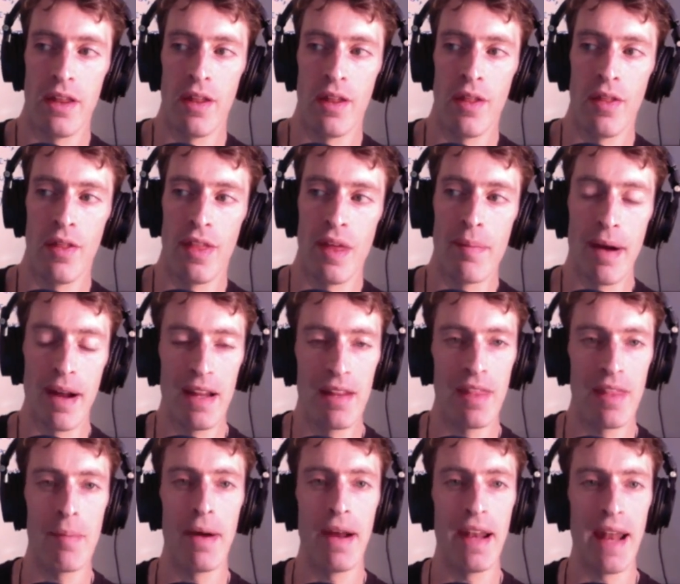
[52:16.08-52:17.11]
they
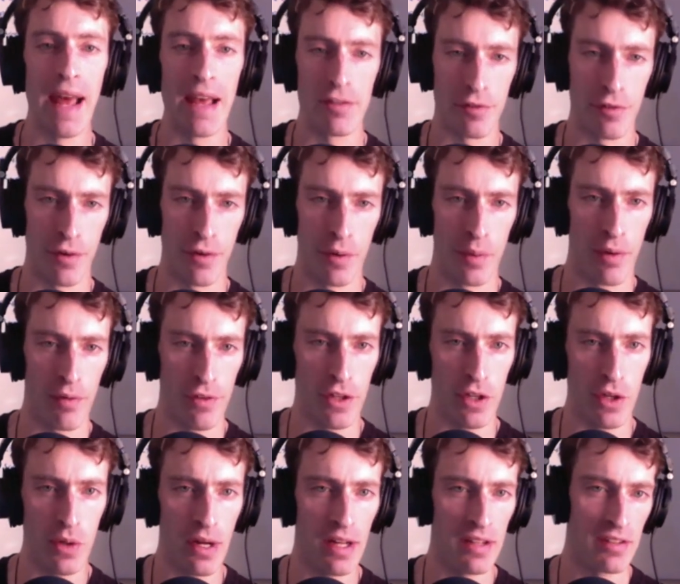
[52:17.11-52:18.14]
might ask for
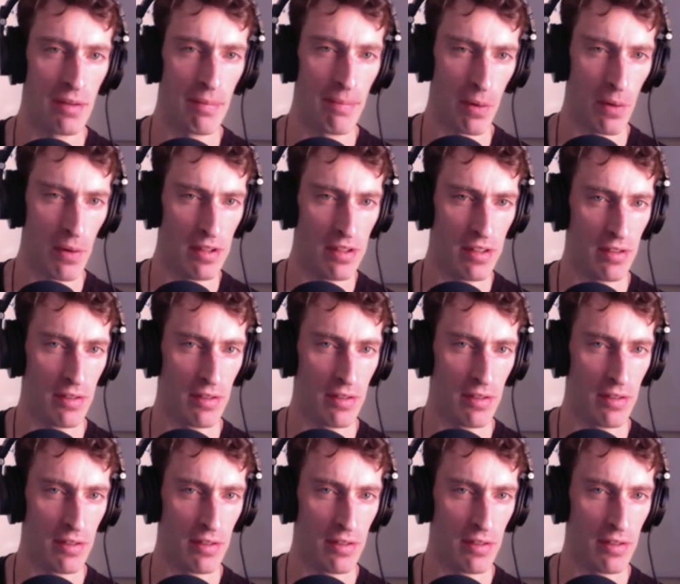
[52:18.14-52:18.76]
review at some point,